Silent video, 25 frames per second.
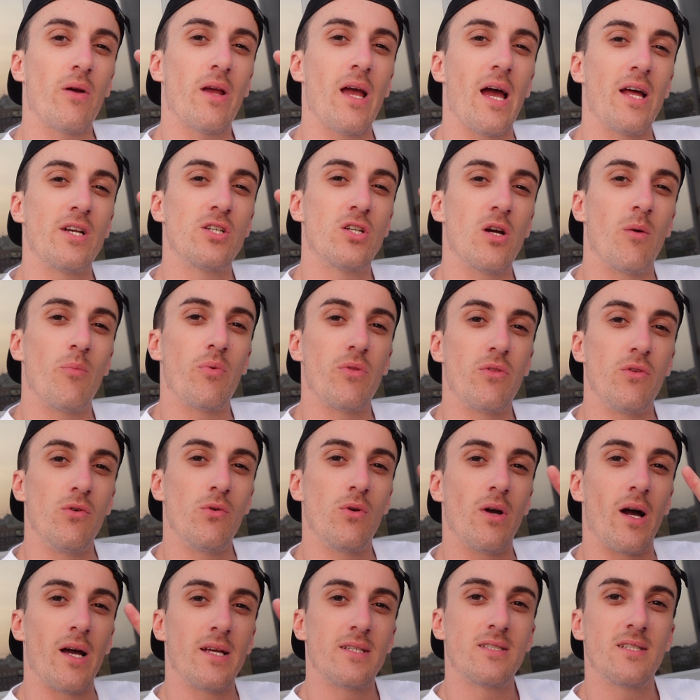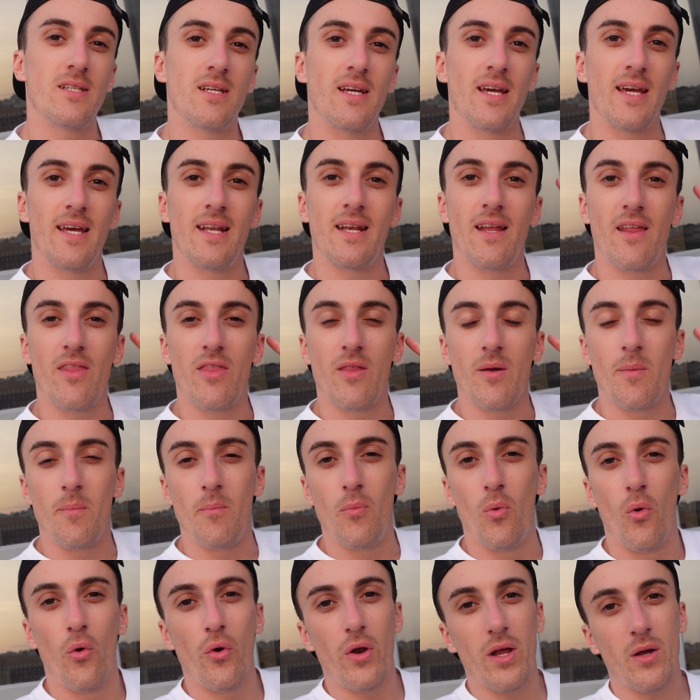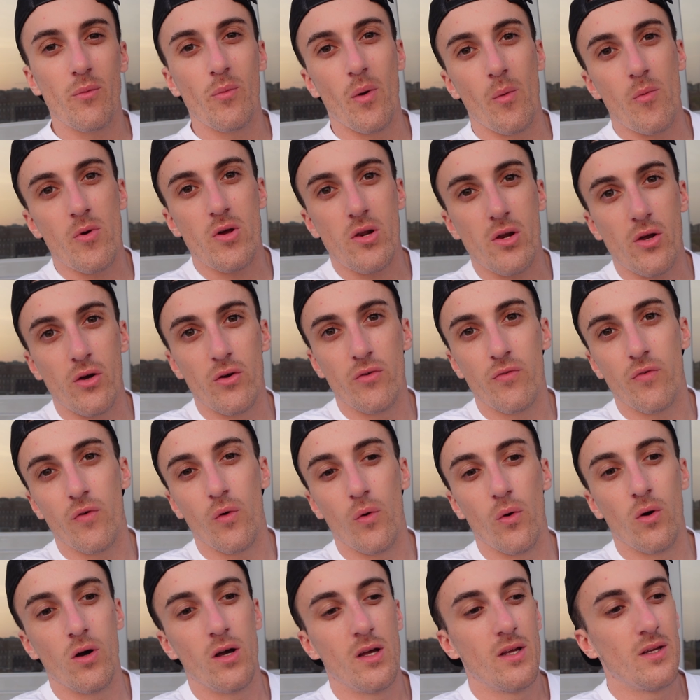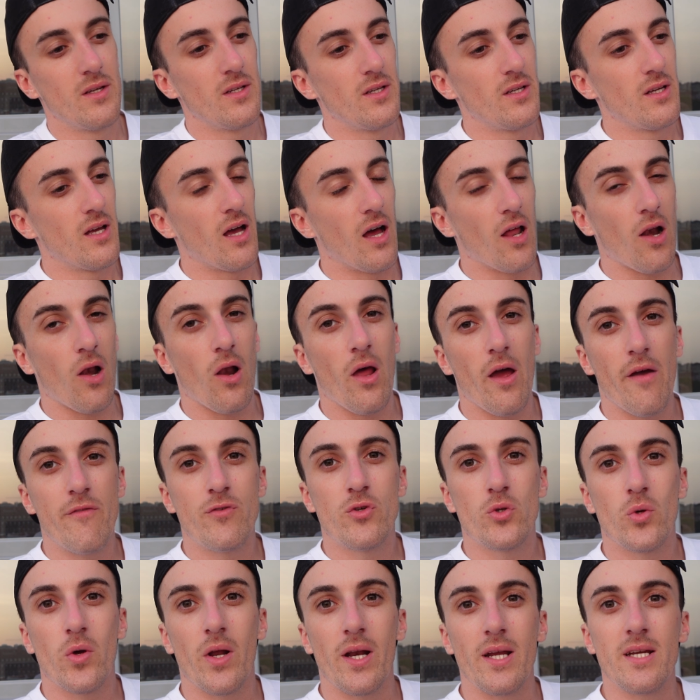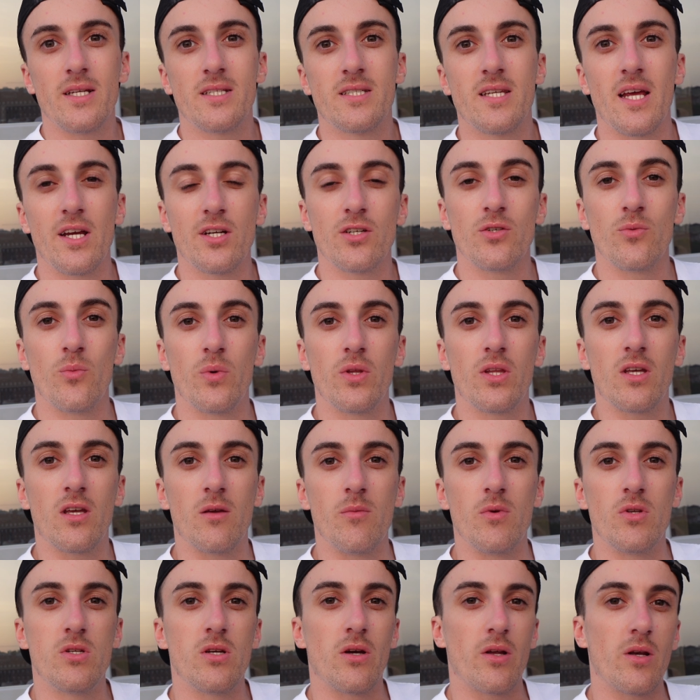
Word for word: I'll catch up with you guys in the morning when we're gonna go for a live trading session with the community.